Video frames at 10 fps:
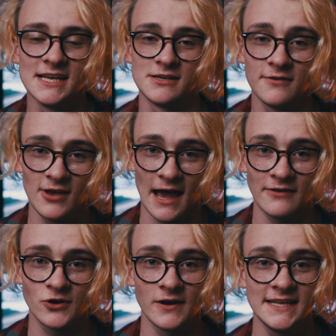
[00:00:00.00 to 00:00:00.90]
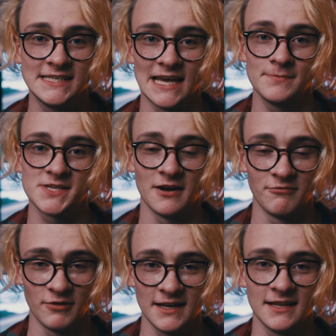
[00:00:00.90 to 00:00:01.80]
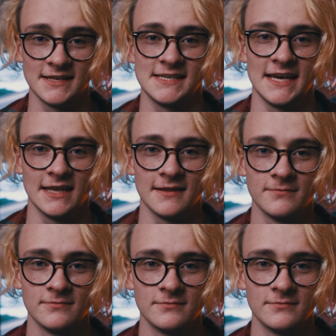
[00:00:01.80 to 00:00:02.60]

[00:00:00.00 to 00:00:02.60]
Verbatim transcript: So if you have got any tips, I'd really like to hear them.